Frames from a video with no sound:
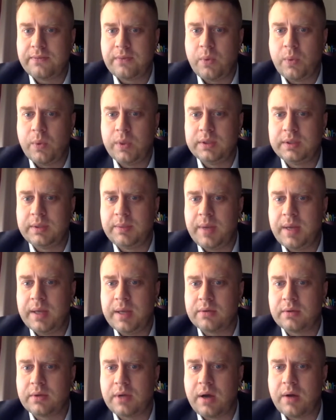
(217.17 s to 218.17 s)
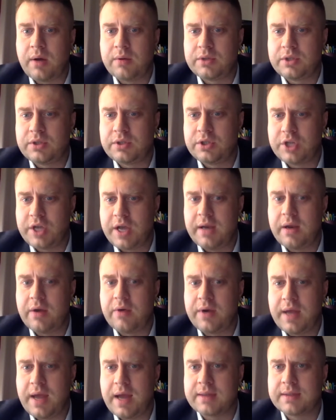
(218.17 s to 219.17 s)
will depend on how China
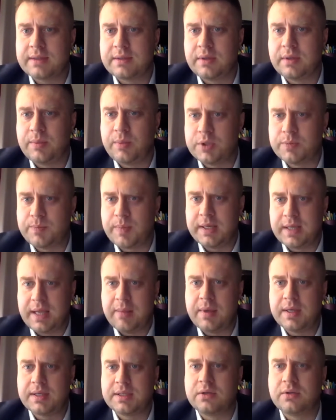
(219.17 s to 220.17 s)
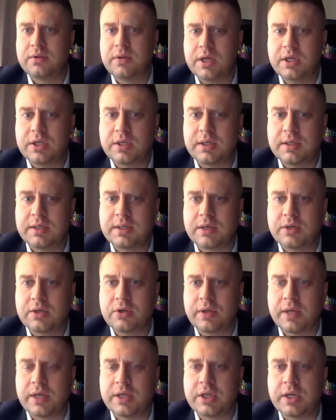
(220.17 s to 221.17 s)
reacts to the post-pandemic situation in
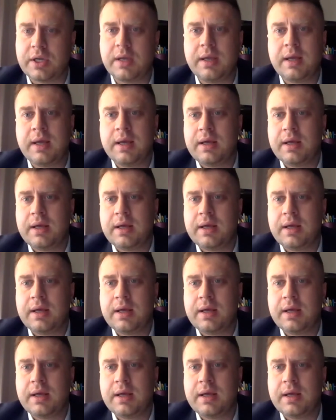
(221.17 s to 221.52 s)
Central Asia.